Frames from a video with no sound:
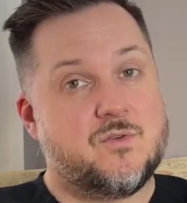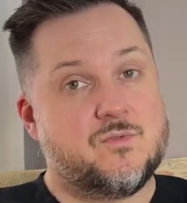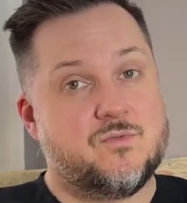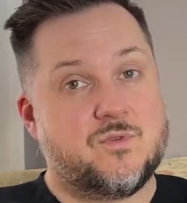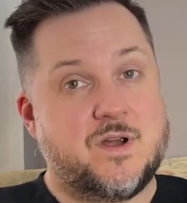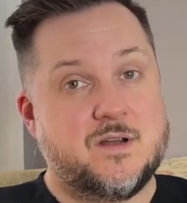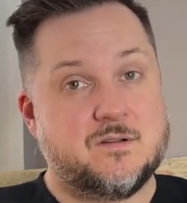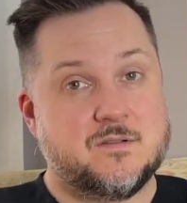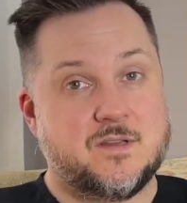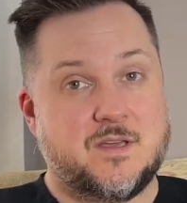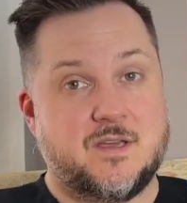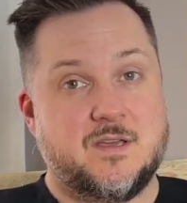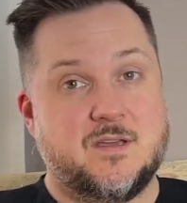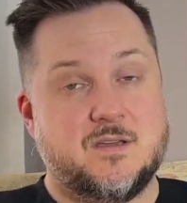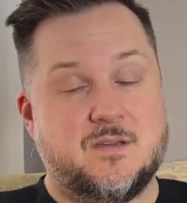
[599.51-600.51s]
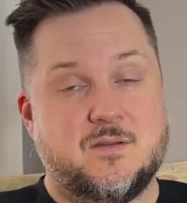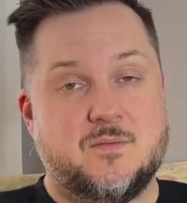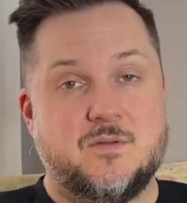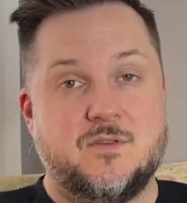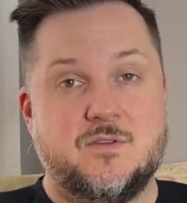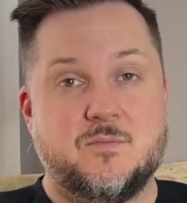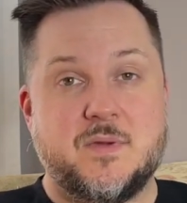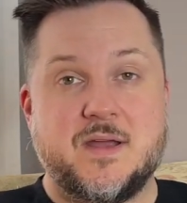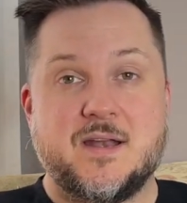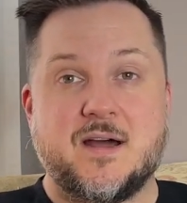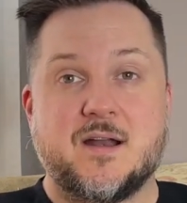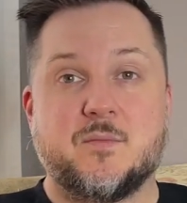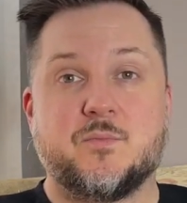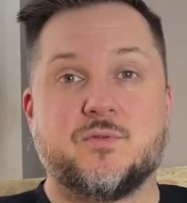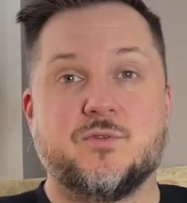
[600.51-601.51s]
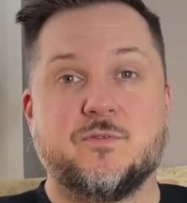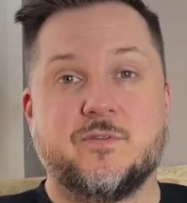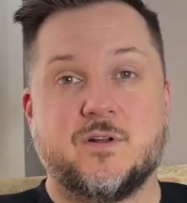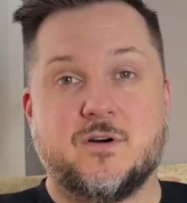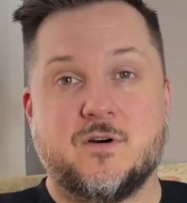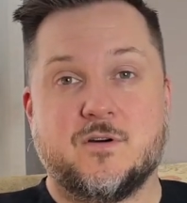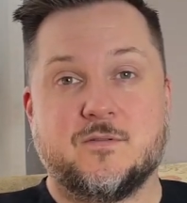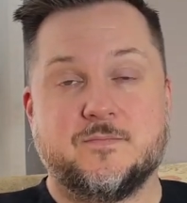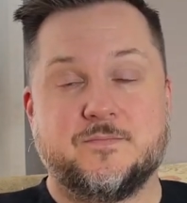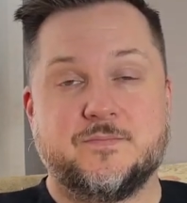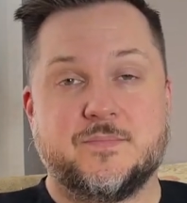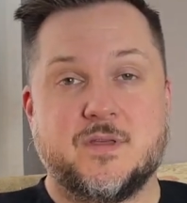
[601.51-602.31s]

Rarely you may not improve at all.